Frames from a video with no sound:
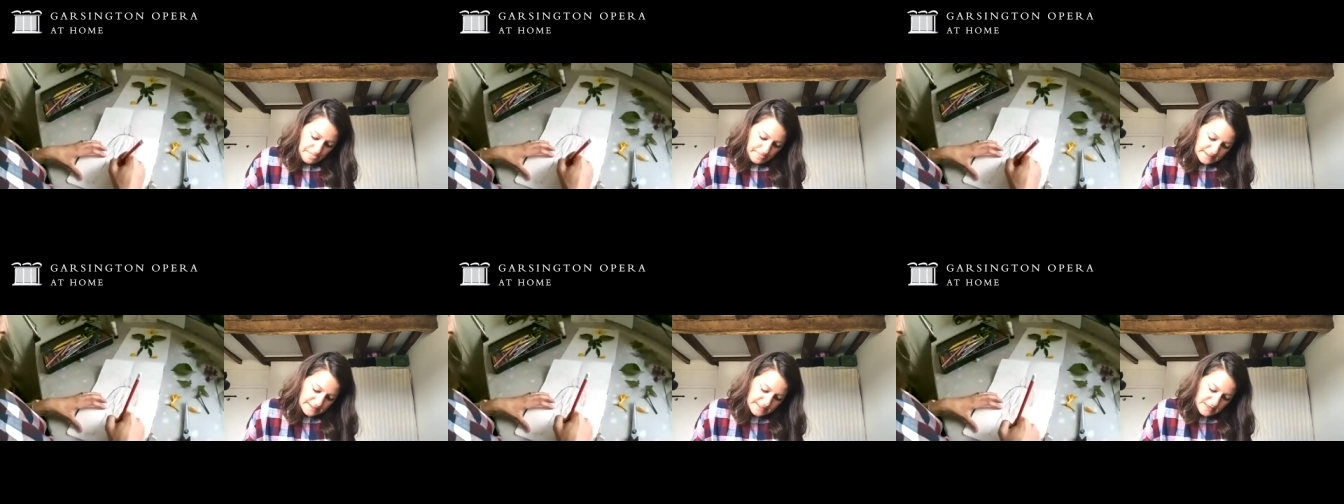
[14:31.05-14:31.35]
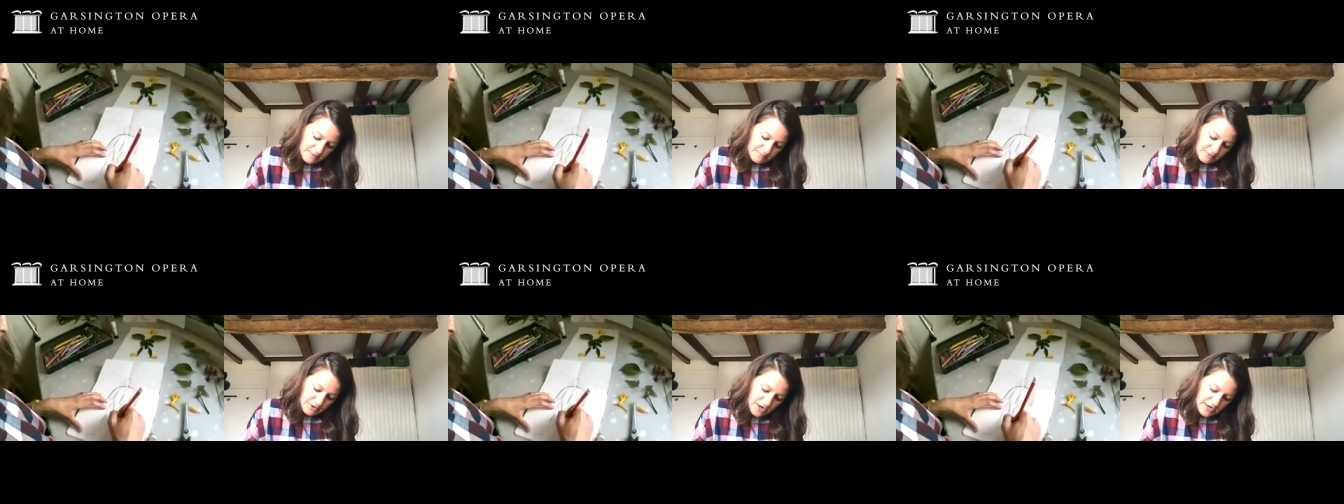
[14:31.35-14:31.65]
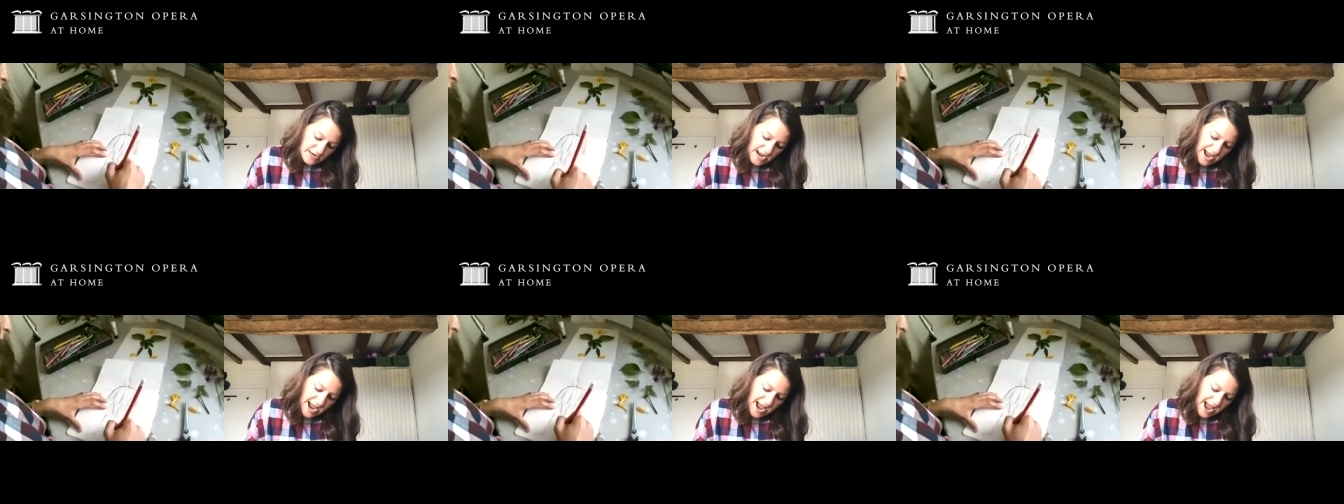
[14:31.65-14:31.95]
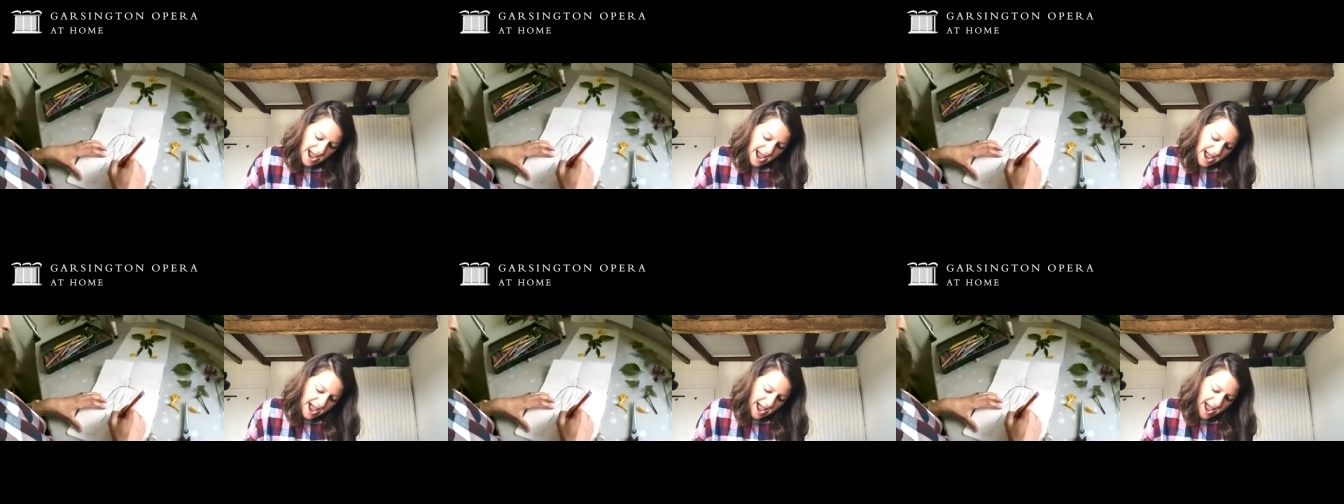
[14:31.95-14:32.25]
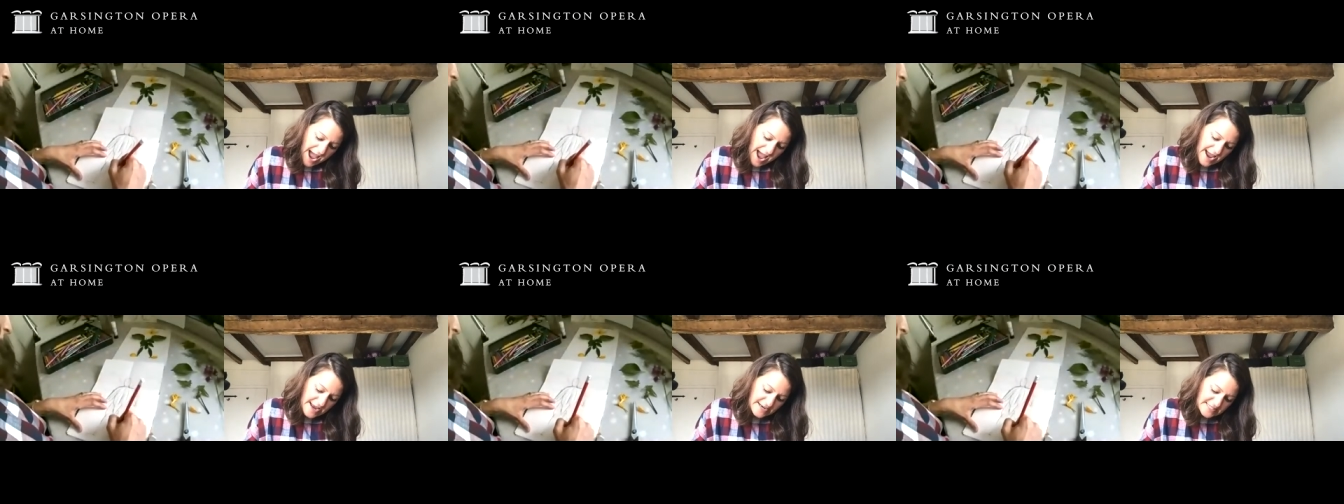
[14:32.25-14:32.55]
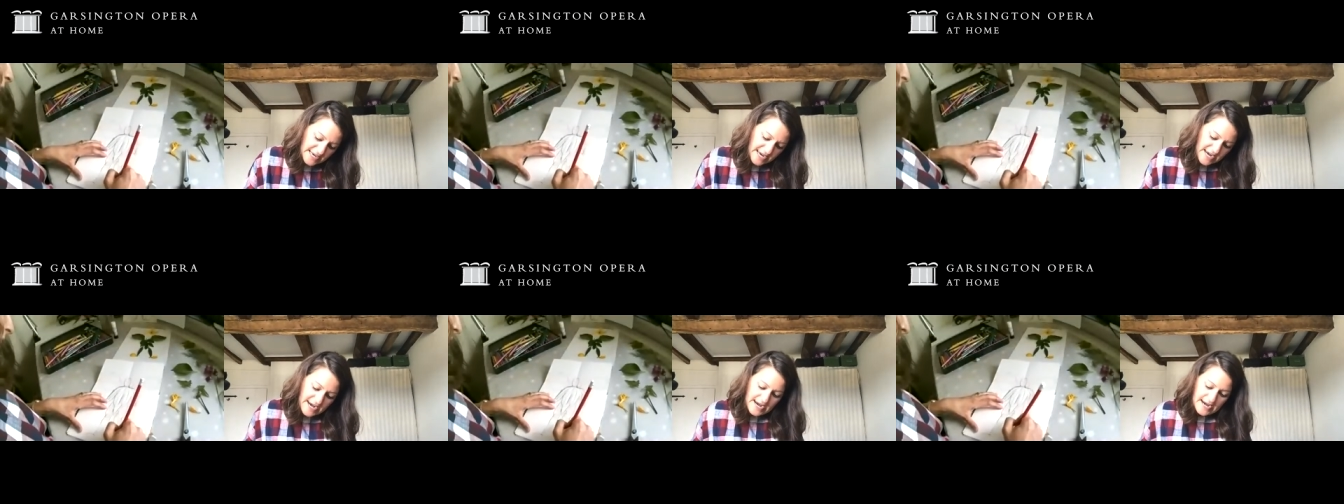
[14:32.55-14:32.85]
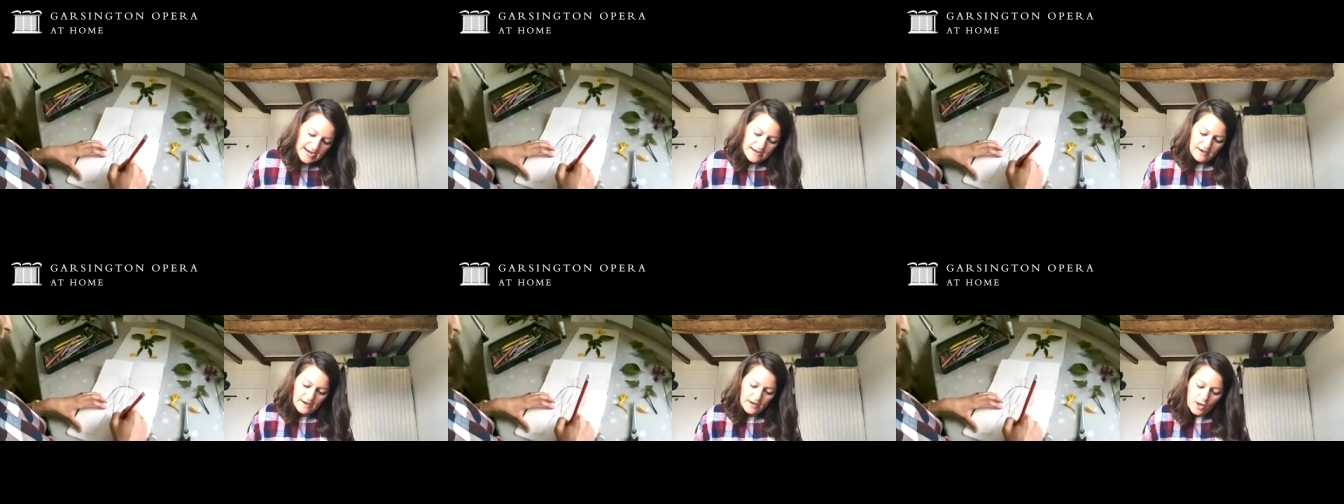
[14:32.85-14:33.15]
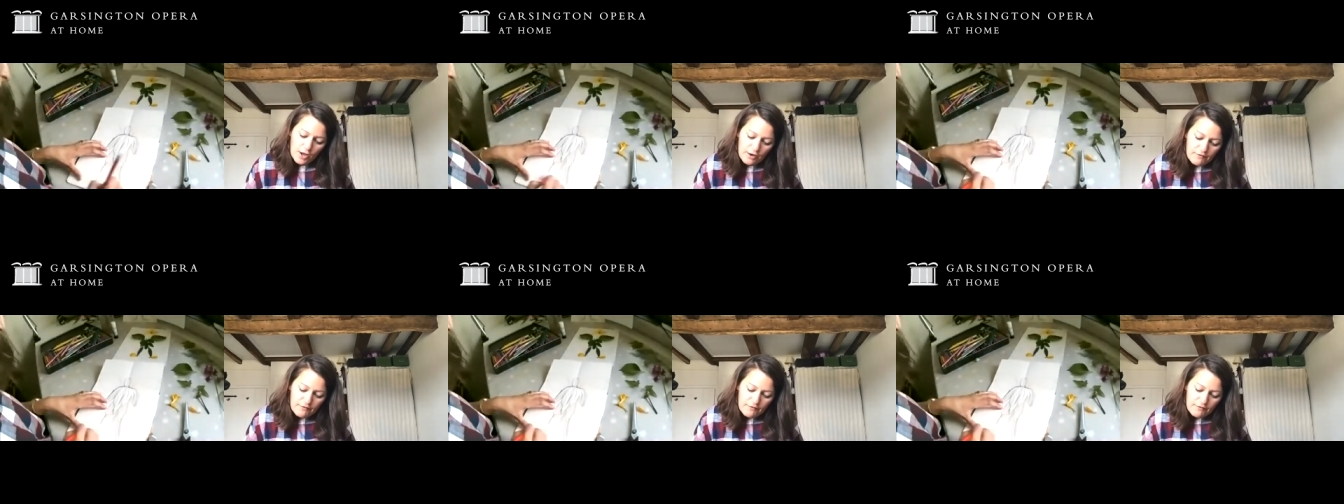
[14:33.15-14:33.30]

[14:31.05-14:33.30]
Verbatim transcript: So I'm going to add in